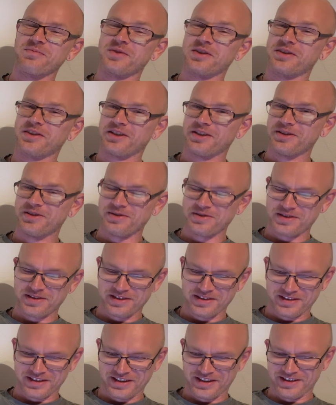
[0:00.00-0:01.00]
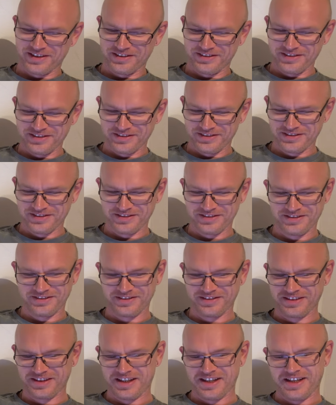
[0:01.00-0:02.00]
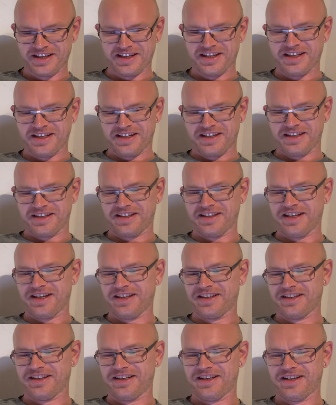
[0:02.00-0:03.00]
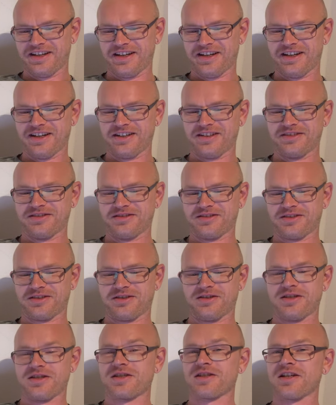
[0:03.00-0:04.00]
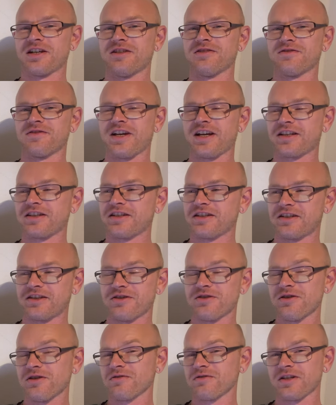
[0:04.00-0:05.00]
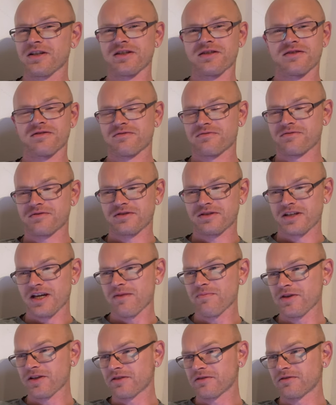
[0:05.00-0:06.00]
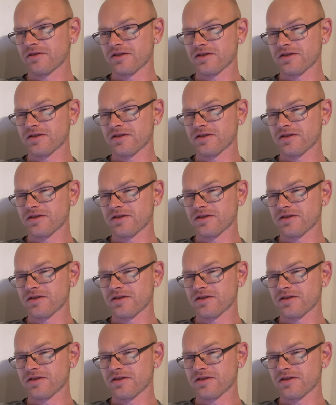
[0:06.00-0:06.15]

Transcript: the trolls, you know. Then Skull Factory, always coming to the